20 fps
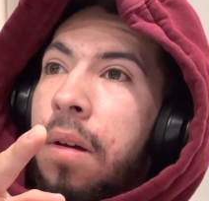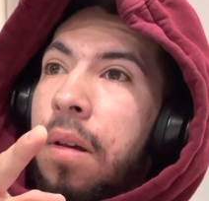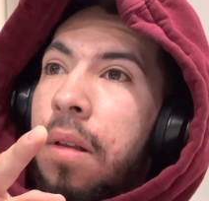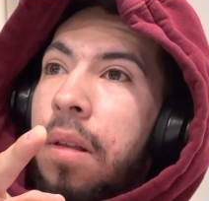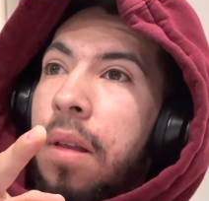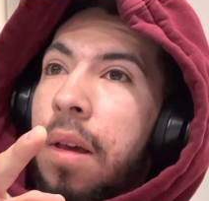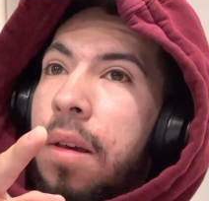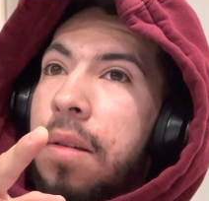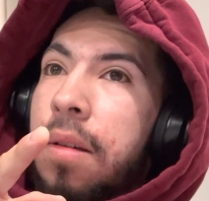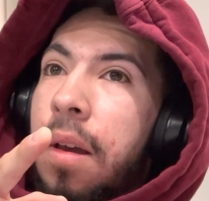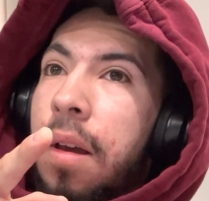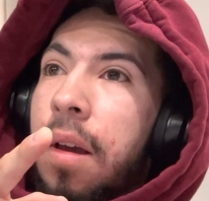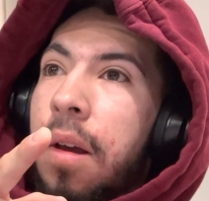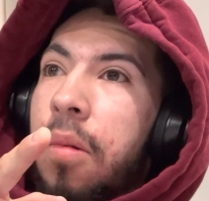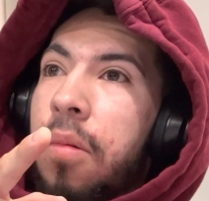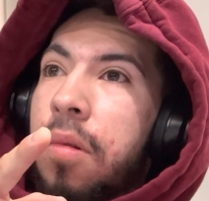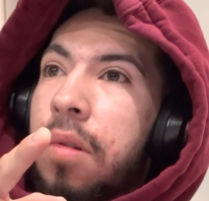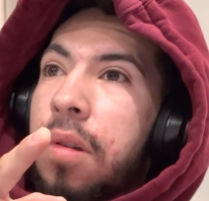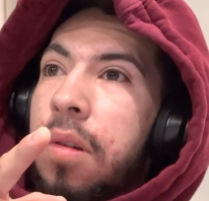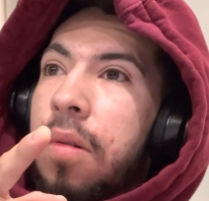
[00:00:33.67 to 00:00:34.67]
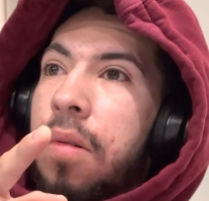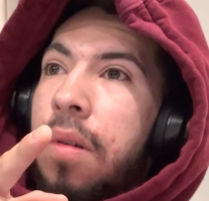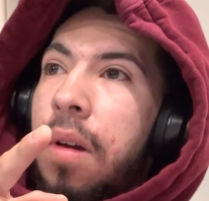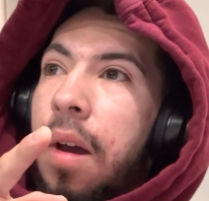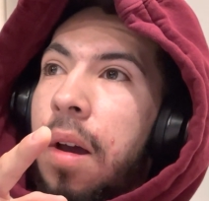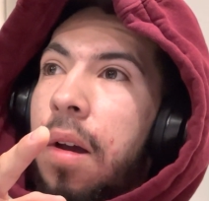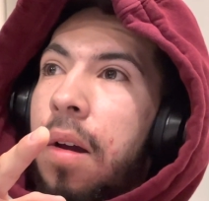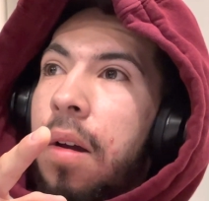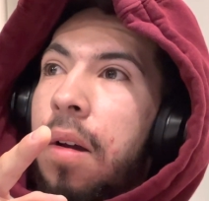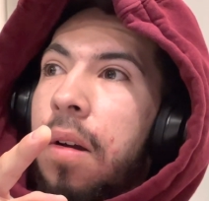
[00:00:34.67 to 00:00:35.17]
Last night I was too
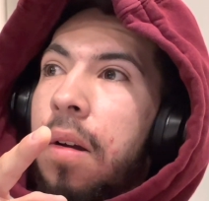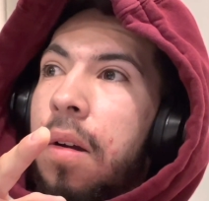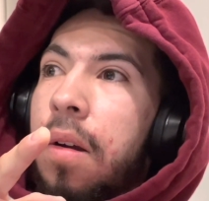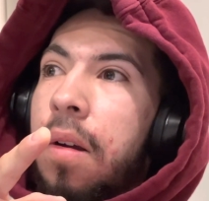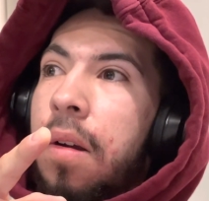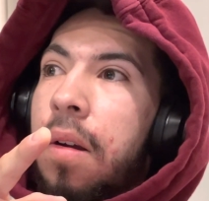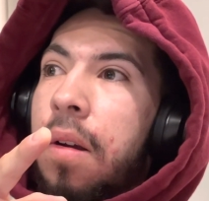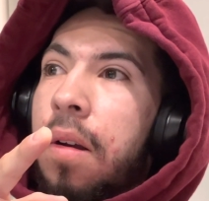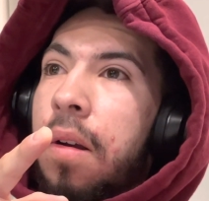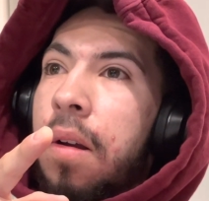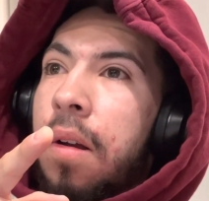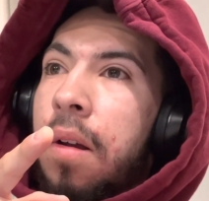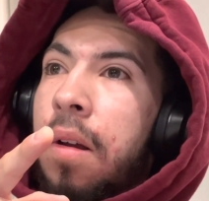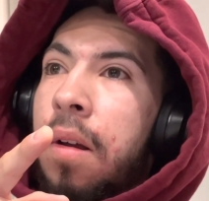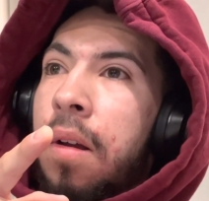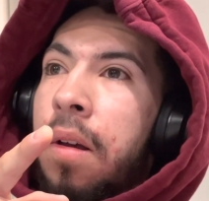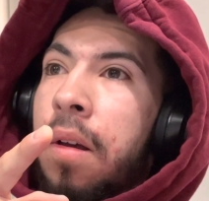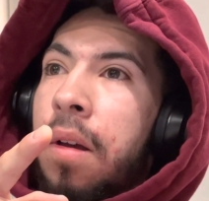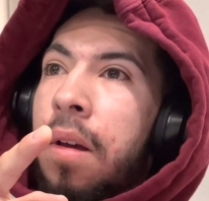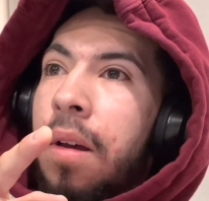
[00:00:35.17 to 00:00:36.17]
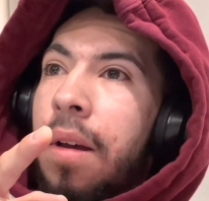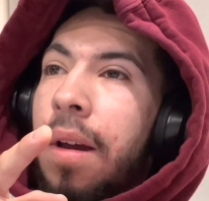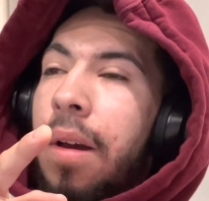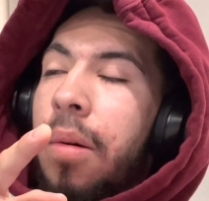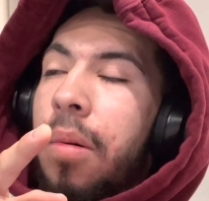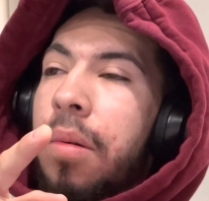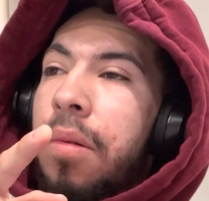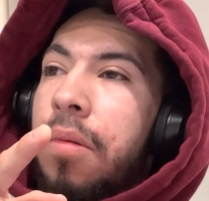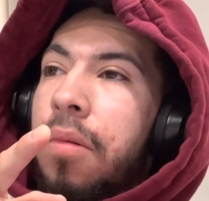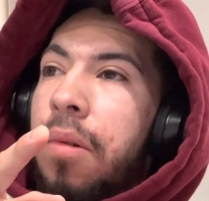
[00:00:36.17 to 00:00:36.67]
tired. I
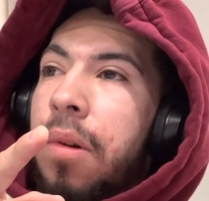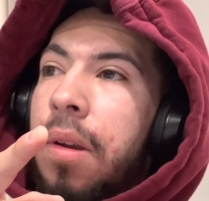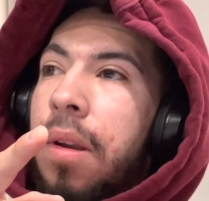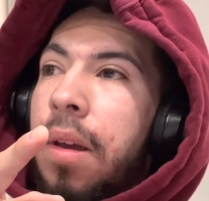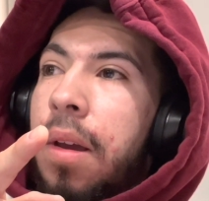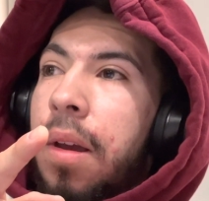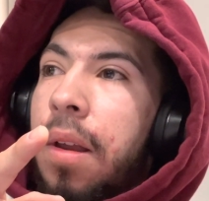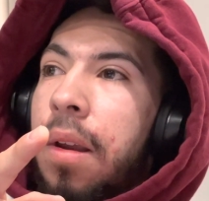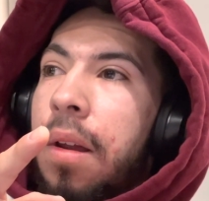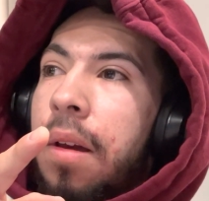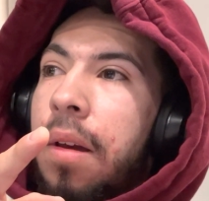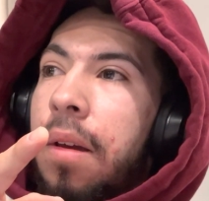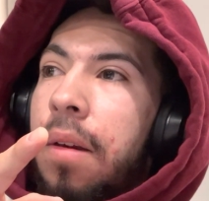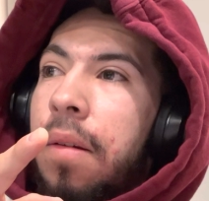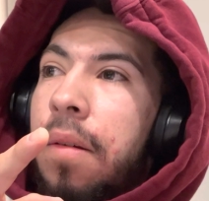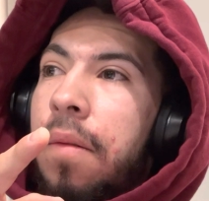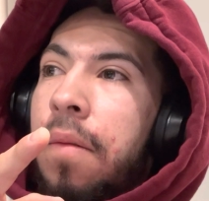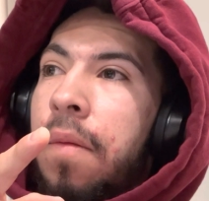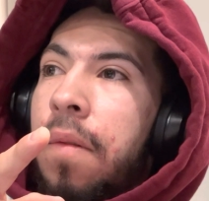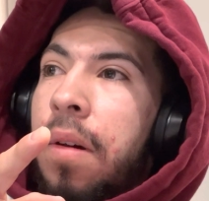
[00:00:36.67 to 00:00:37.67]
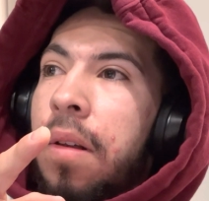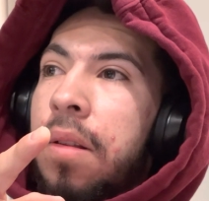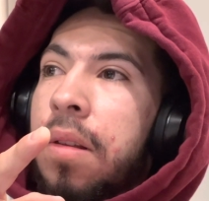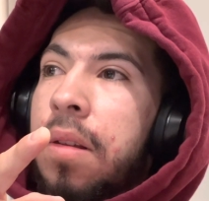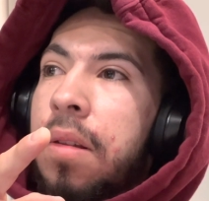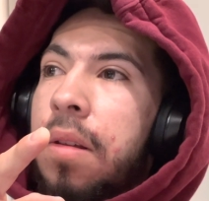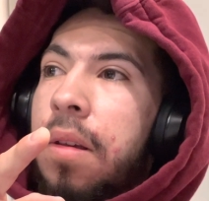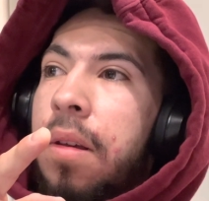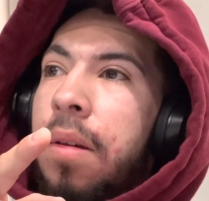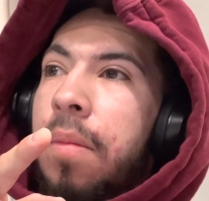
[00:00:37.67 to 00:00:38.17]
was reading and I fell
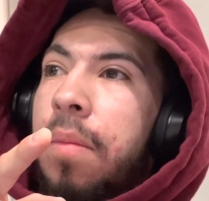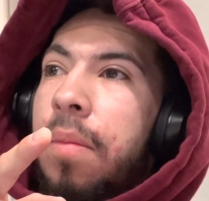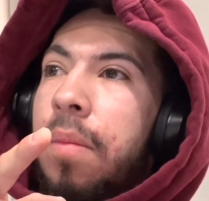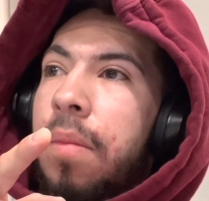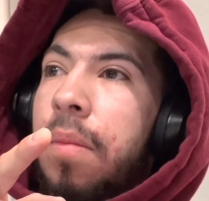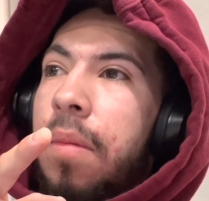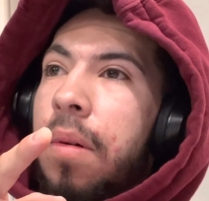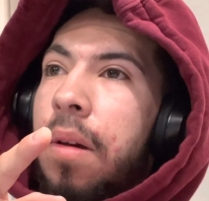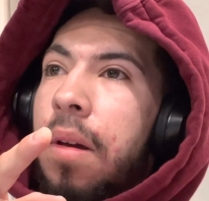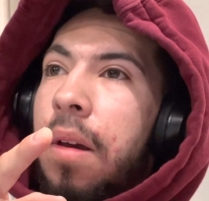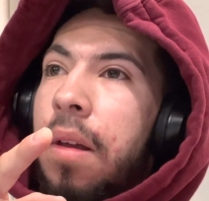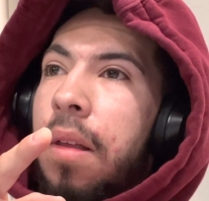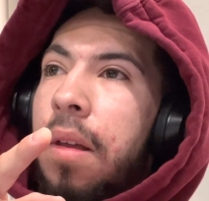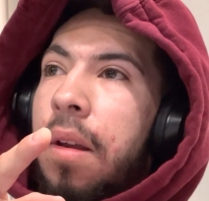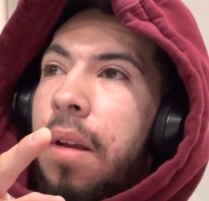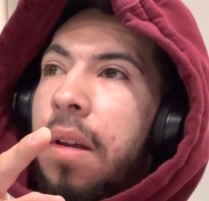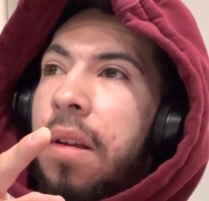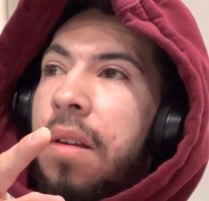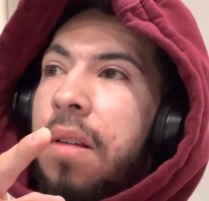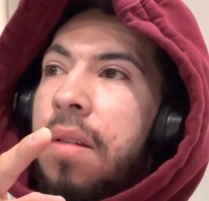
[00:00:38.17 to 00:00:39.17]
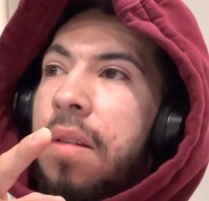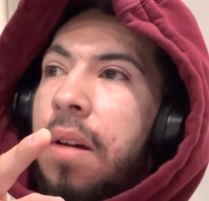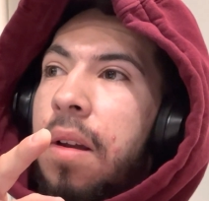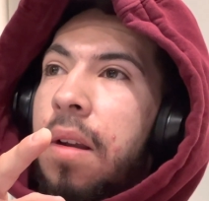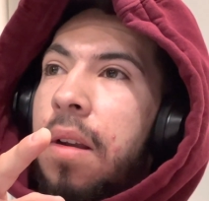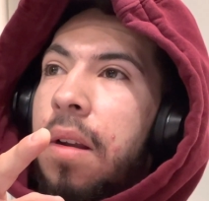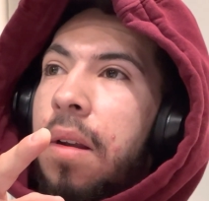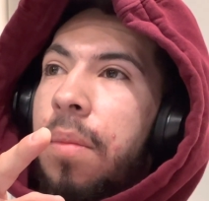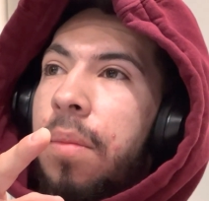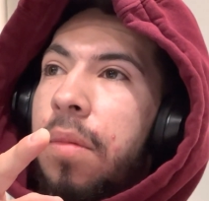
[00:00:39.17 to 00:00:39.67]
asleep. And then I
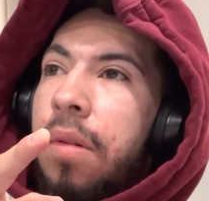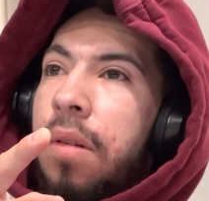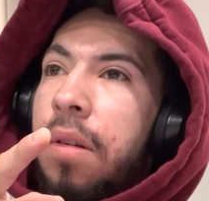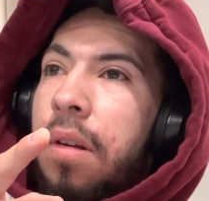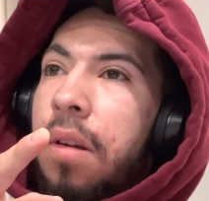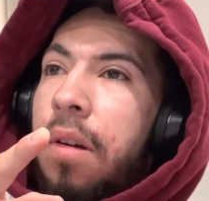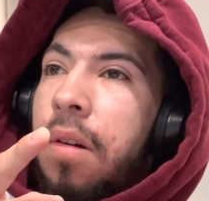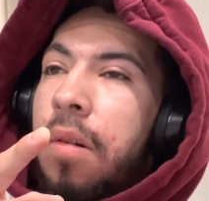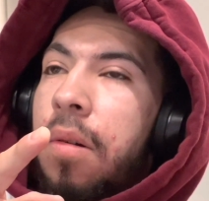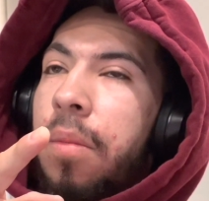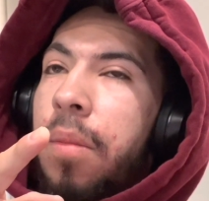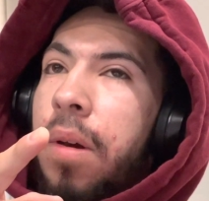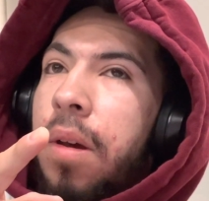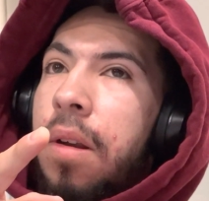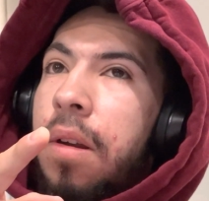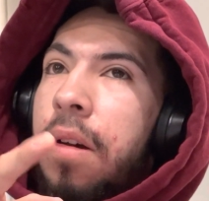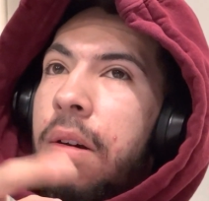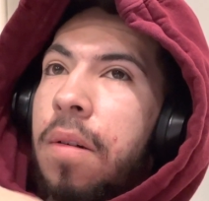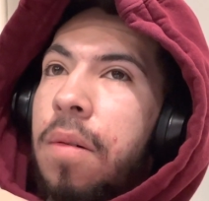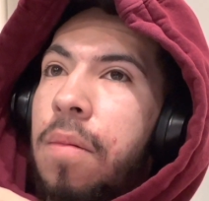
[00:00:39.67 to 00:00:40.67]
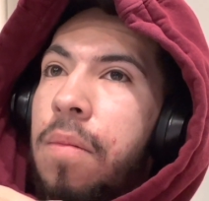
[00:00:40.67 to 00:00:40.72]
decided I'm just gonna go to bed.